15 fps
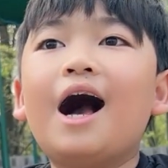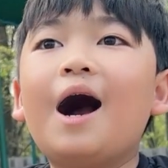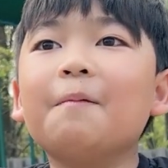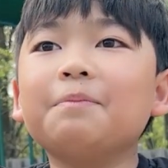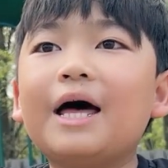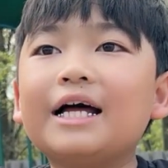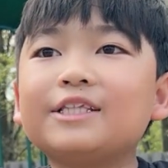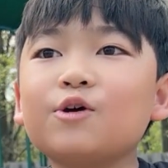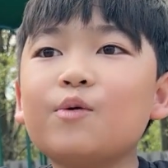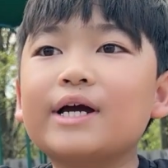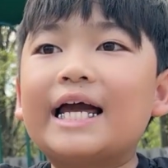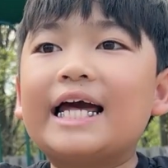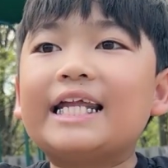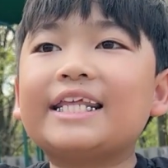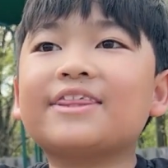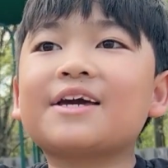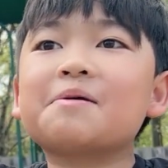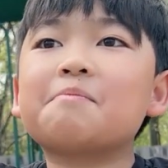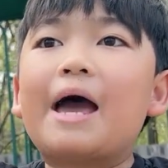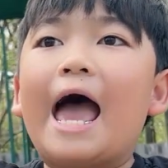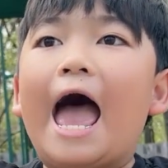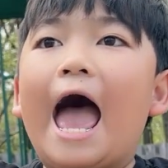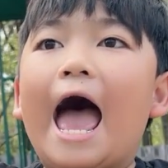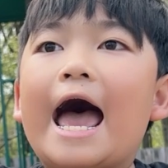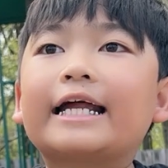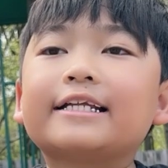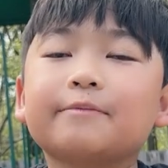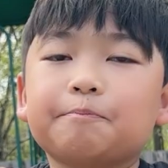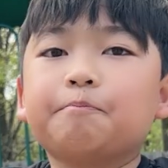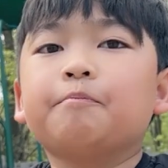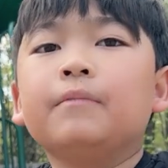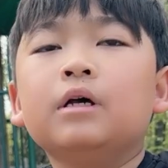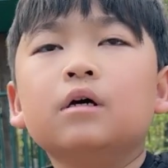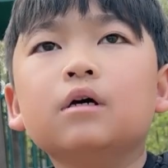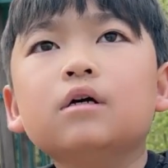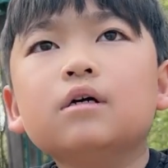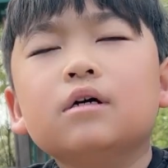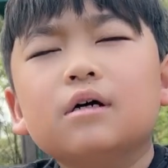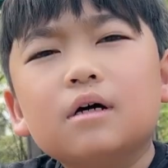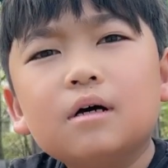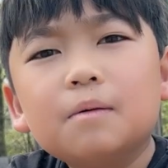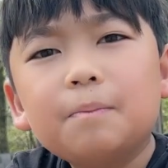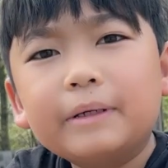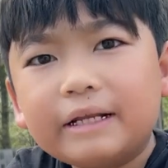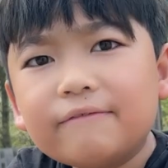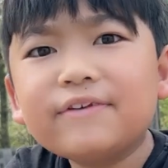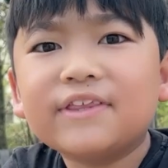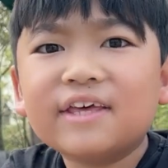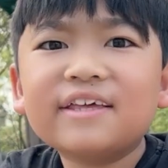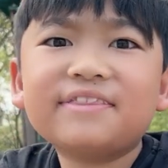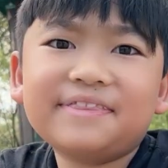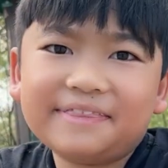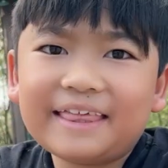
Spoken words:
I'm not doing anything bad. But if you think